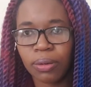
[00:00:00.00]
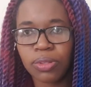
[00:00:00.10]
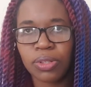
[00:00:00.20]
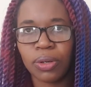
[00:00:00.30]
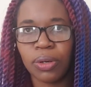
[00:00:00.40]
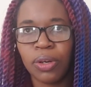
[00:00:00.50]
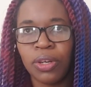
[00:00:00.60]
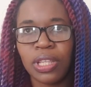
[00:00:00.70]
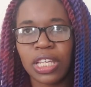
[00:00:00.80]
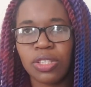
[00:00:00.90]
So
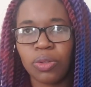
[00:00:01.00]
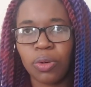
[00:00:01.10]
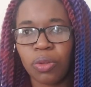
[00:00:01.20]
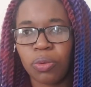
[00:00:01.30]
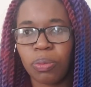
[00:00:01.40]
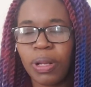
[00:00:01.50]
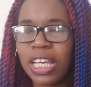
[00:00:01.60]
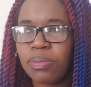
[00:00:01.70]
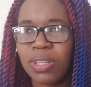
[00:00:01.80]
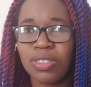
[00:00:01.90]
they still go through
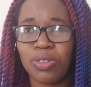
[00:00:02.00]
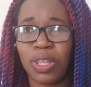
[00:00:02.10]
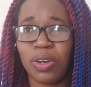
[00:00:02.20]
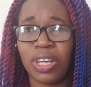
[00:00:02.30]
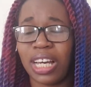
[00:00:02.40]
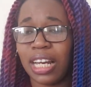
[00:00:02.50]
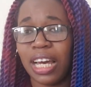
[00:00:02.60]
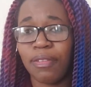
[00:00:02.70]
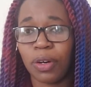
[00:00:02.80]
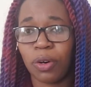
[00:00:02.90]
placements so they can
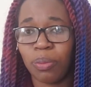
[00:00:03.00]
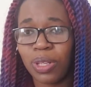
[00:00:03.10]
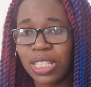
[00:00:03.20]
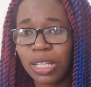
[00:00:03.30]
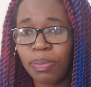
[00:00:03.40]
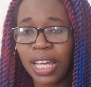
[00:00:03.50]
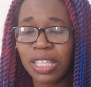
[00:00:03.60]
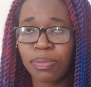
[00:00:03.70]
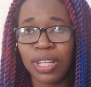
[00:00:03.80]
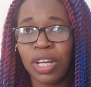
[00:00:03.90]
have a community
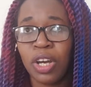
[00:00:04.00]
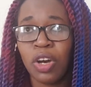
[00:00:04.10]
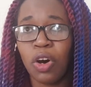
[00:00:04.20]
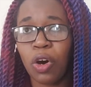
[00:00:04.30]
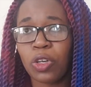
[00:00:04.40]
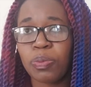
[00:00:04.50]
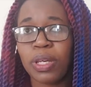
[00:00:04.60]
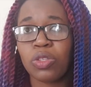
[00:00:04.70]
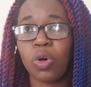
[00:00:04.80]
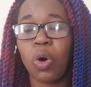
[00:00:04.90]
placement,
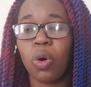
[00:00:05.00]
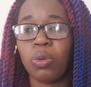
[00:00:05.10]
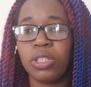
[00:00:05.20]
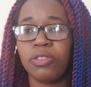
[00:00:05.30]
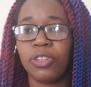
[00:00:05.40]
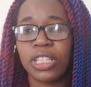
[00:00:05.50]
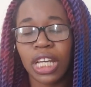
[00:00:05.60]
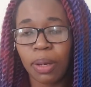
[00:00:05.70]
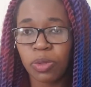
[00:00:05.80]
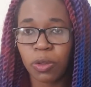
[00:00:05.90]
hospice, all different
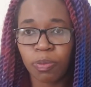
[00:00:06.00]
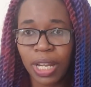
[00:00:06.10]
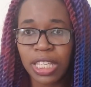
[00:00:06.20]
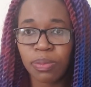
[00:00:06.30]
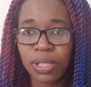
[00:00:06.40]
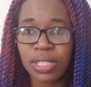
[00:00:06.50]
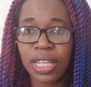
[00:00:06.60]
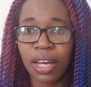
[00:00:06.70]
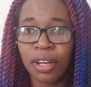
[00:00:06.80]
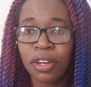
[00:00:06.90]
types of placements
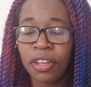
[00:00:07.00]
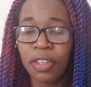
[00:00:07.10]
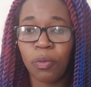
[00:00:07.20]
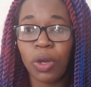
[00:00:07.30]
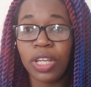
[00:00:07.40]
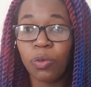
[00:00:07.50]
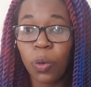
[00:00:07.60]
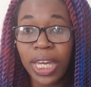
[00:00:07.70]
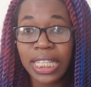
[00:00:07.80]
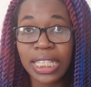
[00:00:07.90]
that
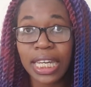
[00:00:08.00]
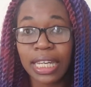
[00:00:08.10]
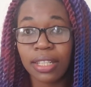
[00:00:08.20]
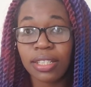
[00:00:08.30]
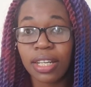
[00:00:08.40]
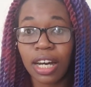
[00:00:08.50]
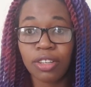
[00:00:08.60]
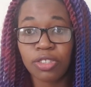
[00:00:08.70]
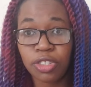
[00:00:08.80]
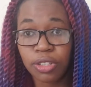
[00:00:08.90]
we did
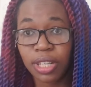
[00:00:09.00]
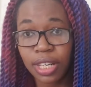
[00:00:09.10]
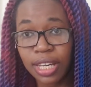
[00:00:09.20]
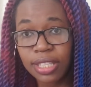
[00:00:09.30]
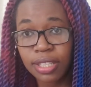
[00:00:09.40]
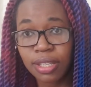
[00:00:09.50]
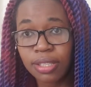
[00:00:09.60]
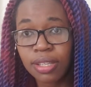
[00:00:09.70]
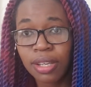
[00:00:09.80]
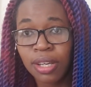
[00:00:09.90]
as student
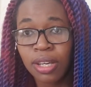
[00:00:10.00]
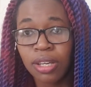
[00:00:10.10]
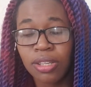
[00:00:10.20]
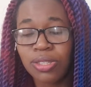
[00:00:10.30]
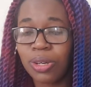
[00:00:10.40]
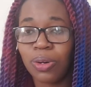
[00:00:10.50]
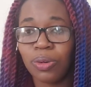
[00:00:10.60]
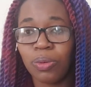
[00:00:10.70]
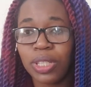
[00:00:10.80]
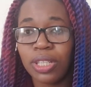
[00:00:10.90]
nurses. So
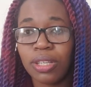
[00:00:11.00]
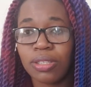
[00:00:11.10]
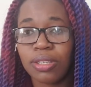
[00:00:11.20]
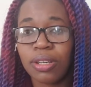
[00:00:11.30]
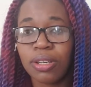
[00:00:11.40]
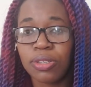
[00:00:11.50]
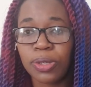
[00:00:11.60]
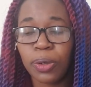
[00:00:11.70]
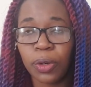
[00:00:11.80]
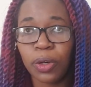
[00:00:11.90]
which is
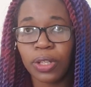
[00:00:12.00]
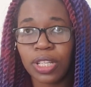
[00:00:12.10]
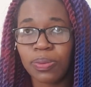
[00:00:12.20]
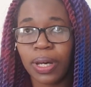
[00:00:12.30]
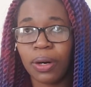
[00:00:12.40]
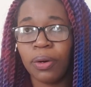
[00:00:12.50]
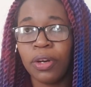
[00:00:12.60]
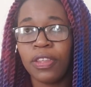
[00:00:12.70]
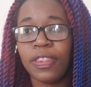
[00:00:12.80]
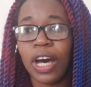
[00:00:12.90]
so good as well.
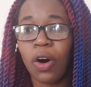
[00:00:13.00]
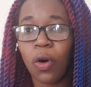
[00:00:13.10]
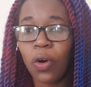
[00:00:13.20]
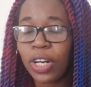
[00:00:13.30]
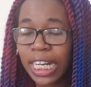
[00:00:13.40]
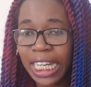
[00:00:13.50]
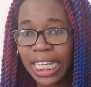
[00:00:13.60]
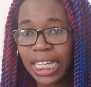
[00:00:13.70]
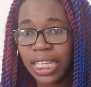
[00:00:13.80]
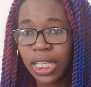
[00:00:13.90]
The
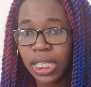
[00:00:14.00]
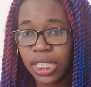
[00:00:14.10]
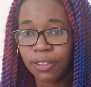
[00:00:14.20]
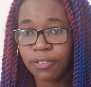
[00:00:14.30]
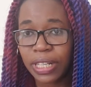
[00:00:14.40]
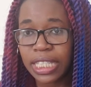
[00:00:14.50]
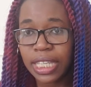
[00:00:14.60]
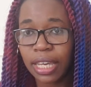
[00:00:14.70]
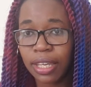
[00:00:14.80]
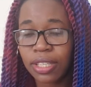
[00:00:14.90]
only difference
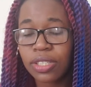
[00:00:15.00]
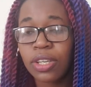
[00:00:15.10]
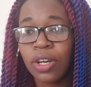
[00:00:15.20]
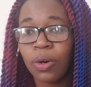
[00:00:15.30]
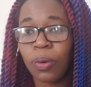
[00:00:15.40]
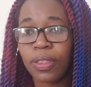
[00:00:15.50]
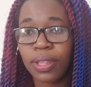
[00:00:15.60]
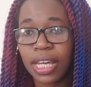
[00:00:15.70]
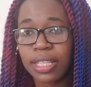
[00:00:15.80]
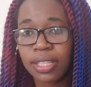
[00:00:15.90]
is with
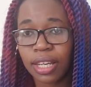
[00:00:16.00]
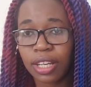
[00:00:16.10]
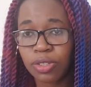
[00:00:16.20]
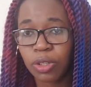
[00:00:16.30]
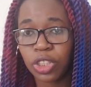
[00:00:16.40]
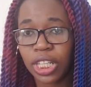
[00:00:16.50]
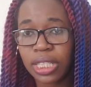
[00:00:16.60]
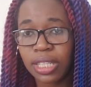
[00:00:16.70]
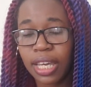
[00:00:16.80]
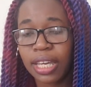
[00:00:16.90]
nursing
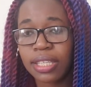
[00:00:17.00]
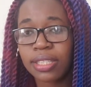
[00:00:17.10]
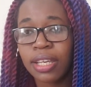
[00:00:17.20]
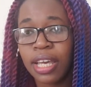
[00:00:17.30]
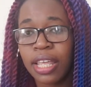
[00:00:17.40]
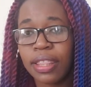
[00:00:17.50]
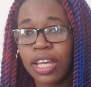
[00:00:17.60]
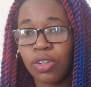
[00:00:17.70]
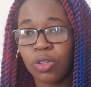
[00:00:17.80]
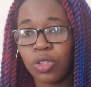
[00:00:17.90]
associates is they
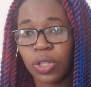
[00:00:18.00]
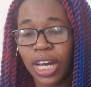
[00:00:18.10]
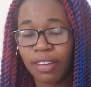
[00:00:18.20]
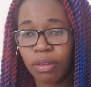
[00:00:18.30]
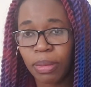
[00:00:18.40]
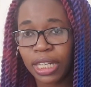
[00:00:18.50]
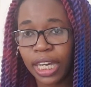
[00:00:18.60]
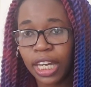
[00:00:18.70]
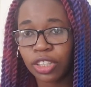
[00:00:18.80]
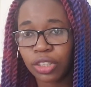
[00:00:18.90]
don't do IV
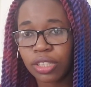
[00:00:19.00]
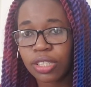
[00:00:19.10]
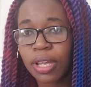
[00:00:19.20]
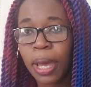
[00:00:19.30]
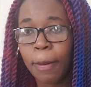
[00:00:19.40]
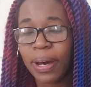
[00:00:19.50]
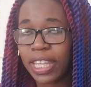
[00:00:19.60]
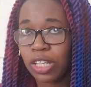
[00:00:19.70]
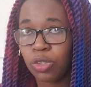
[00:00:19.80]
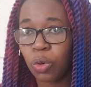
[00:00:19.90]
medications, but
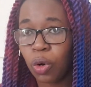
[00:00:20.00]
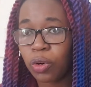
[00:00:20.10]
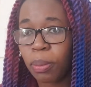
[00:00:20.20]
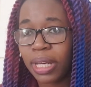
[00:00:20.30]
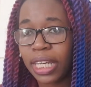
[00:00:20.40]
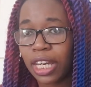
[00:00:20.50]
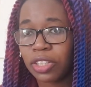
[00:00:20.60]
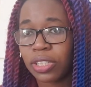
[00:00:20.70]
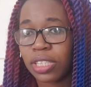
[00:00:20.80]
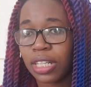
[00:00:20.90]
they do oral
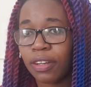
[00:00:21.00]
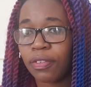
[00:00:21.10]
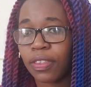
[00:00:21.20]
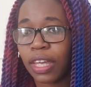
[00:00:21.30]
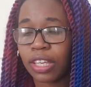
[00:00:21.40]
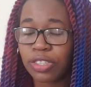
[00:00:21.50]
medications and everything.